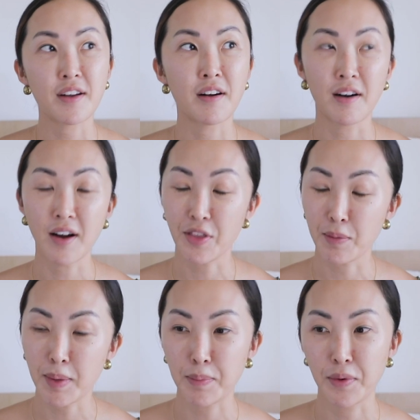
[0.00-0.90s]
There are
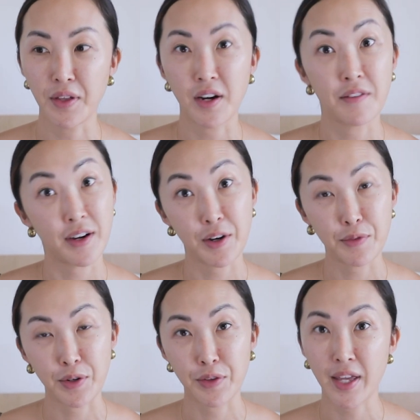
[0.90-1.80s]
other people that are very
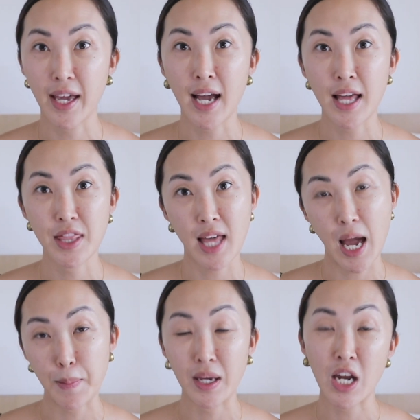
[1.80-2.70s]
rude, like,
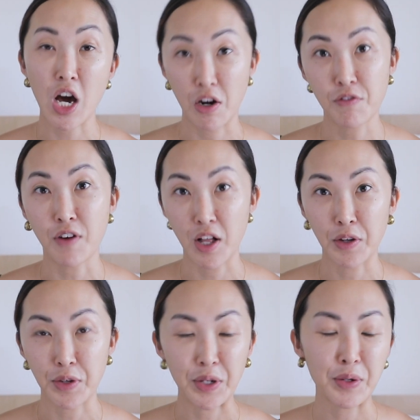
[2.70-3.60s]
I'm gonna
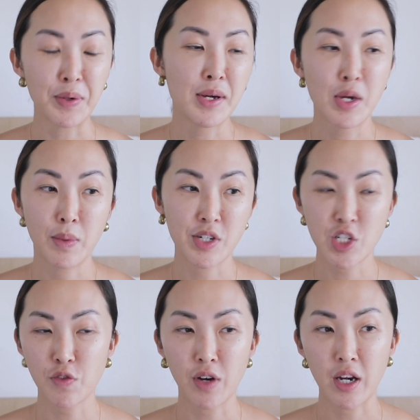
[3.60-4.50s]
unfollow you, which
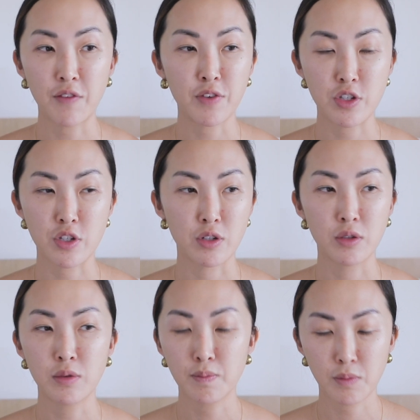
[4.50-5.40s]
is fine. If you
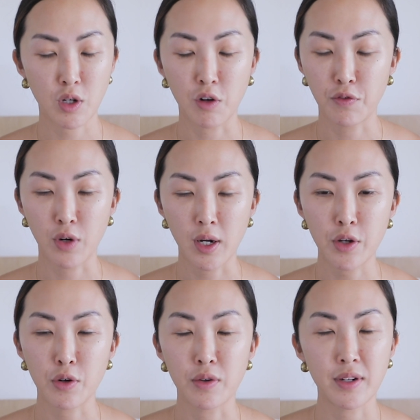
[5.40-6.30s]
do, go for
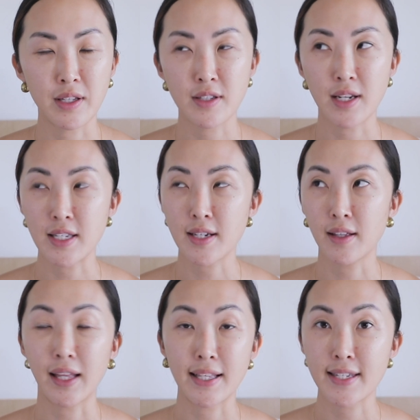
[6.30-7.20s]
it. You don't need to
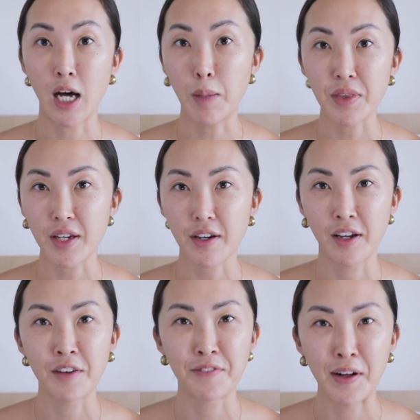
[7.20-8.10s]
necessarily like tell me that you're
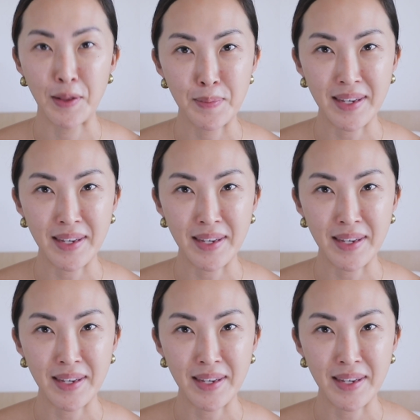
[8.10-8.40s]
gonna follow